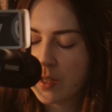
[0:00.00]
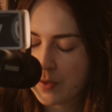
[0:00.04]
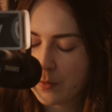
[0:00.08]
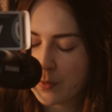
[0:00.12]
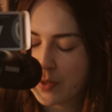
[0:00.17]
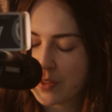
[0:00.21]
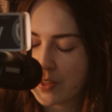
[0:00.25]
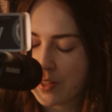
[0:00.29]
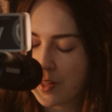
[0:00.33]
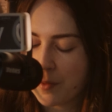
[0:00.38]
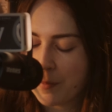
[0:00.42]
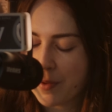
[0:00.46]

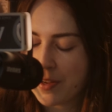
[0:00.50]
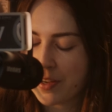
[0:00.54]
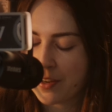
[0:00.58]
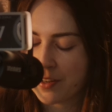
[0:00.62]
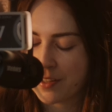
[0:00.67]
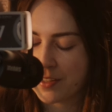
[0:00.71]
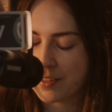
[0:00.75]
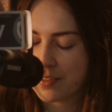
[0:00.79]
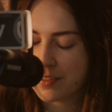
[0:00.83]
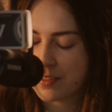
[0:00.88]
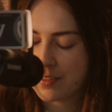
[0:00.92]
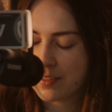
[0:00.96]
"With all my
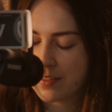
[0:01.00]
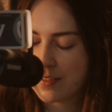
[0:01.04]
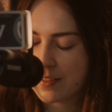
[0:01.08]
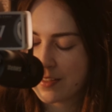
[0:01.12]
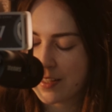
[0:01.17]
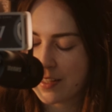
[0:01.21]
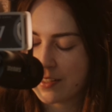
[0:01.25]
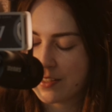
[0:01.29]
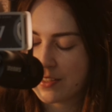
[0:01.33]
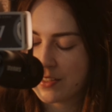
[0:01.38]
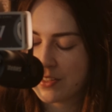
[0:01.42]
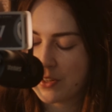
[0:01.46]
heart,"
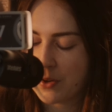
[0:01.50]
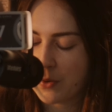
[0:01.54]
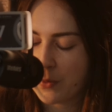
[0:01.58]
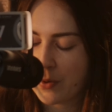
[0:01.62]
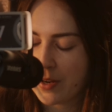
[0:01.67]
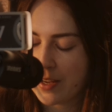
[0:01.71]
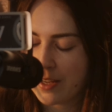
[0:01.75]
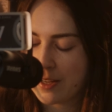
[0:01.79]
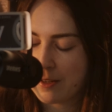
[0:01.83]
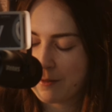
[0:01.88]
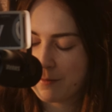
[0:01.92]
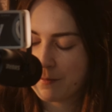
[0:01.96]
said Snow
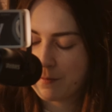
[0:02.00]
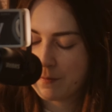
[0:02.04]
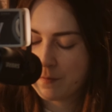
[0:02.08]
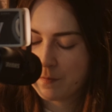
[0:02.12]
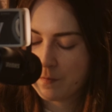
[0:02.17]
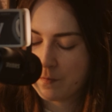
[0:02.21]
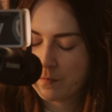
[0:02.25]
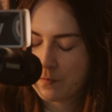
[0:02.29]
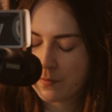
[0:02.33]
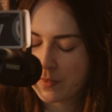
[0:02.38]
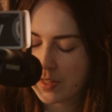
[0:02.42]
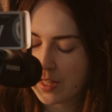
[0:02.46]
White,
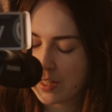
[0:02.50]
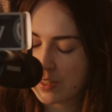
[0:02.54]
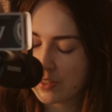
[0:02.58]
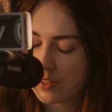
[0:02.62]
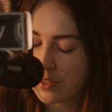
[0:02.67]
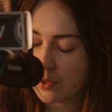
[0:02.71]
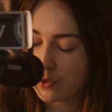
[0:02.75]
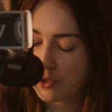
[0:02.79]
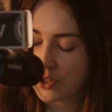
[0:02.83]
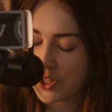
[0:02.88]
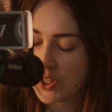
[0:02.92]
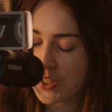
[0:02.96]
and
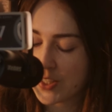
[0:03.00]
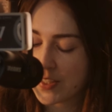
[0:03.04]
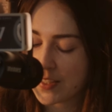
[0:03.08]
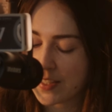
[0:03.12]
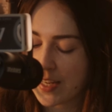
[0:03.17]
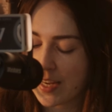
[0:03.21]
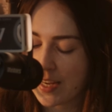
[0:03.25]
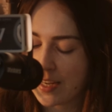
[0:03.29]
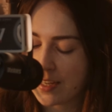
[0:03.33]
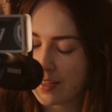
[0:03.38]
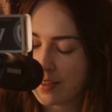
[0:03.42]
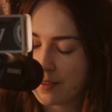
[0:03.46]
so she
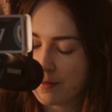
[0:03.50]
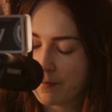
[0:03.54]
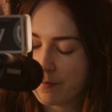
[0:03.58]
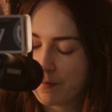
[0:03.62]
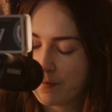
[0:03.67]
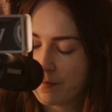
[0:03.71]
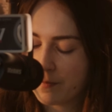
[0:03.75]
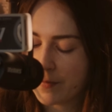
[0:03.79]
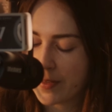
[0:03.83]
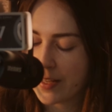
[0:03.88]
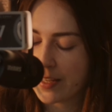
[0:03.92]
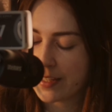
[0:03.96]
stayed,
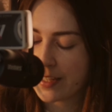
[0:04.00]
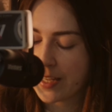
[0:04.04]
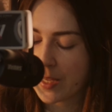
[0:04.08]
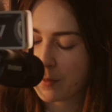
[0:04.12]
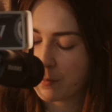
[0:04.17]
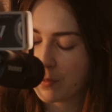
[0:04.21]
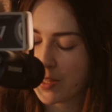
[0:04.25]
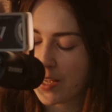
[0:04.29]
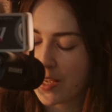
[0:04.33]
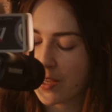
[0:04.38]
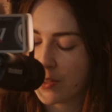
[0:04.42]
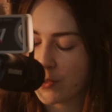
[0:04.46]
and
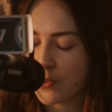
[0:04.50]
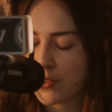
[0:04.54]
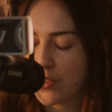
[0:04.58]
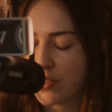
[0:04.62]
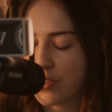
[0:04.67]
kept the house